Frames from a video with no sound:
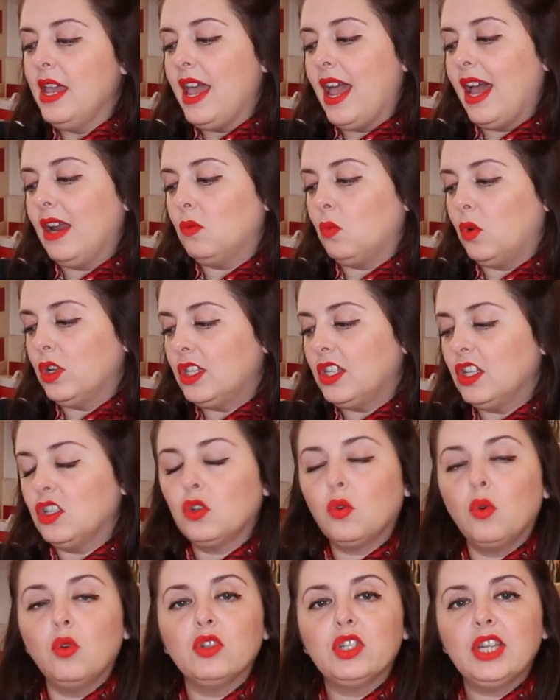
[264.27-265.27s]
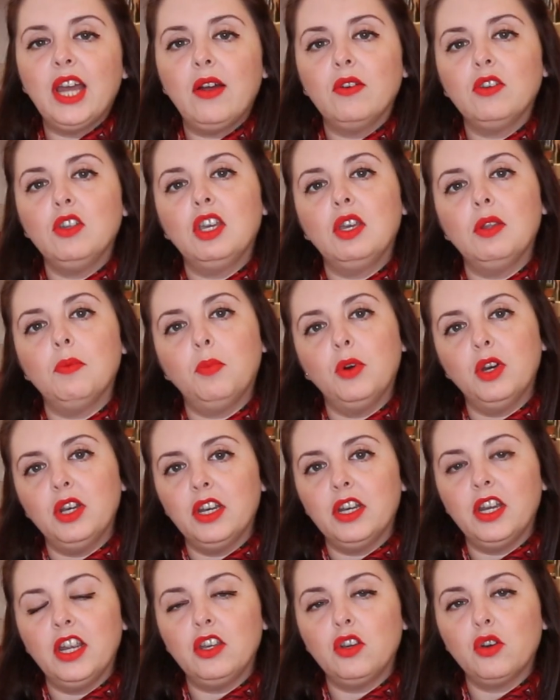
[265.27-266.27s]
And once it's cooled down, you can put
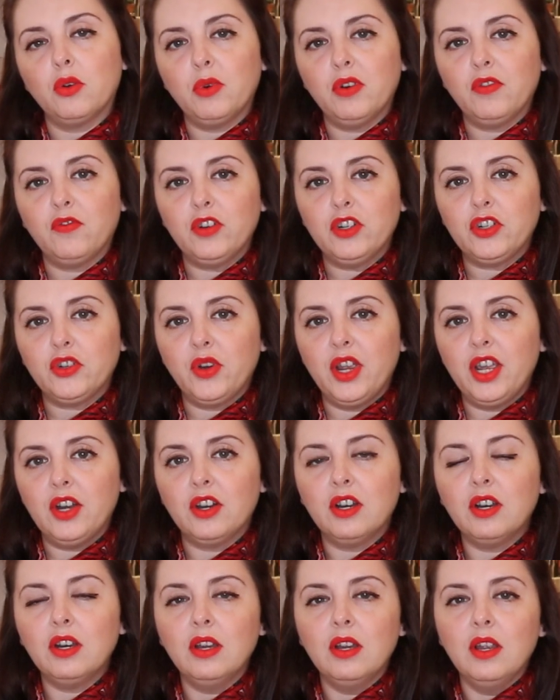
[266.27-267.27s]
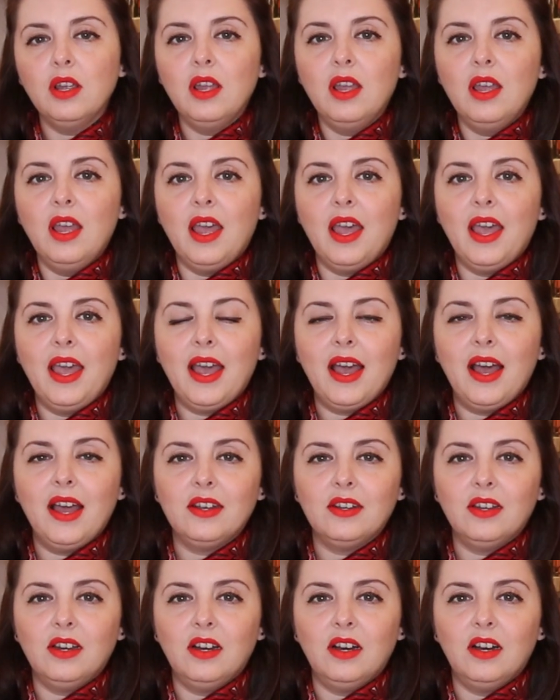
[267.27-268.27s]
it in your refrigerator.
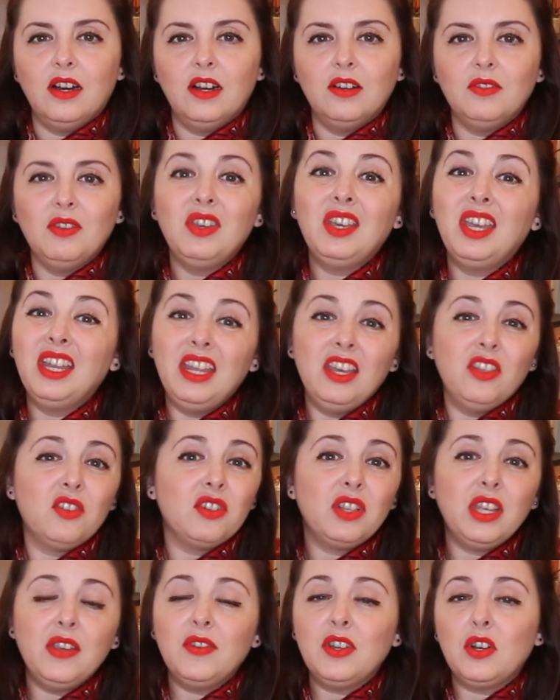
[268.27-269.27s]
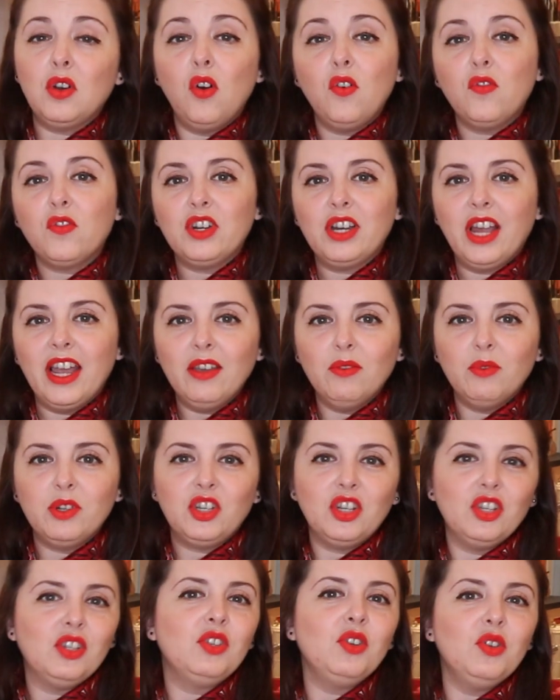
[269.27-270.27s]
And you can either leave it overnight,
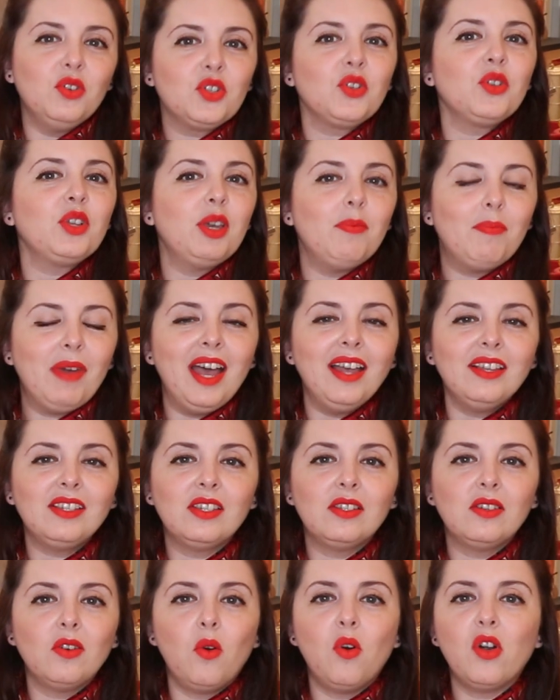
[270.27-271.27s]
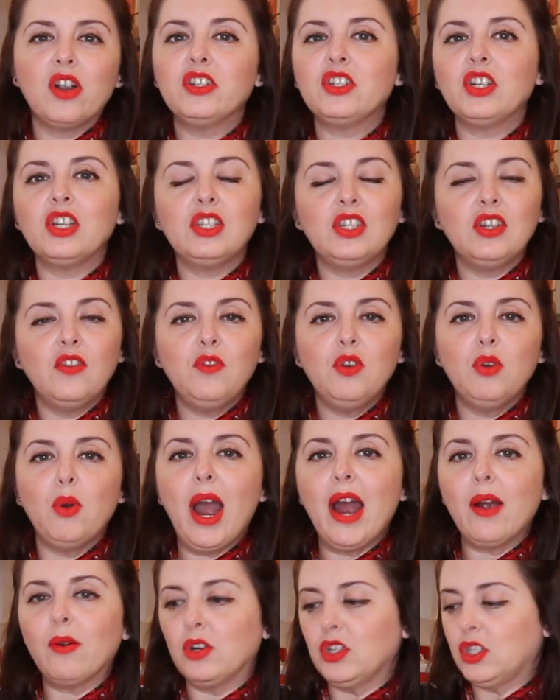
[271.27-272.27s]
which is usually best, or just a few
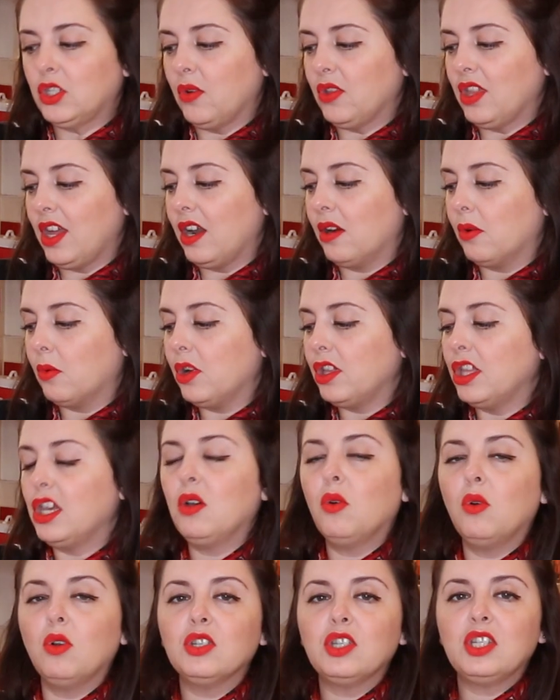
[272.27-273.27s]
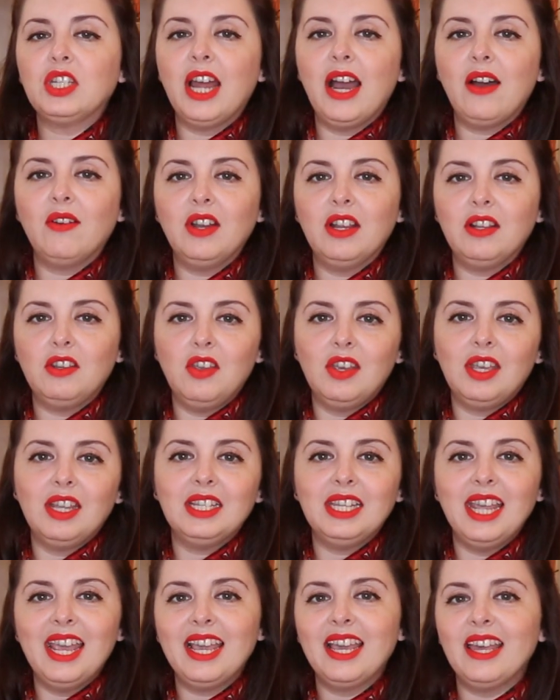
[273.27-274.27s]
hours so that it really cools down and you can
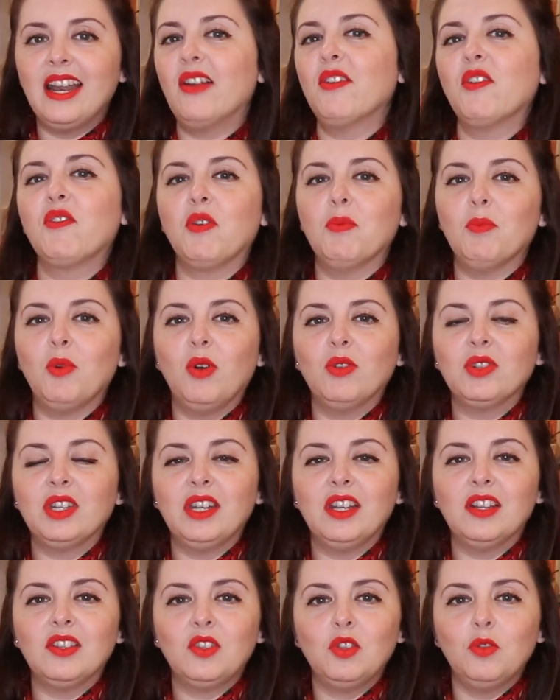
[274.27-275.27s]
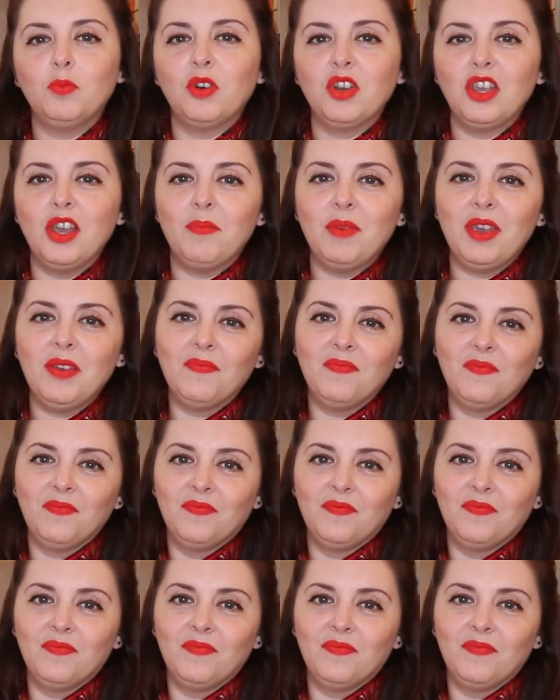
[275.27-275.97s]
take it out of the mold and it's super yummy.